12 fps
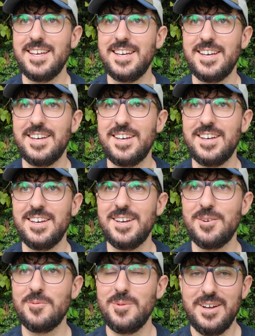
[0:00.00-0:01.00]

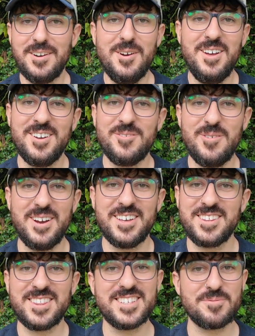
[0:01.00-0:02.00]

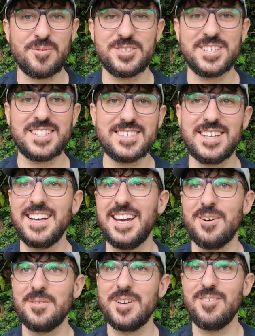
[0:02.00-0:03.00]
Whether this project is going to
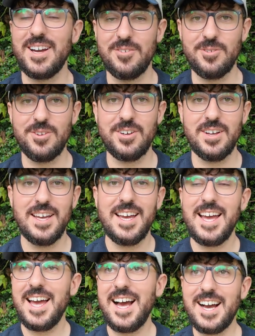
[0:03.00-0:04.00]
get off the ground or not,
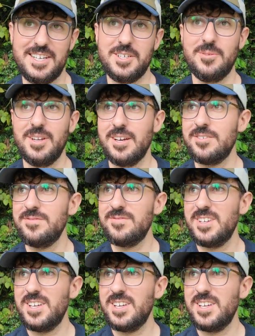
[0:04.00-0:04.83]
I don't know.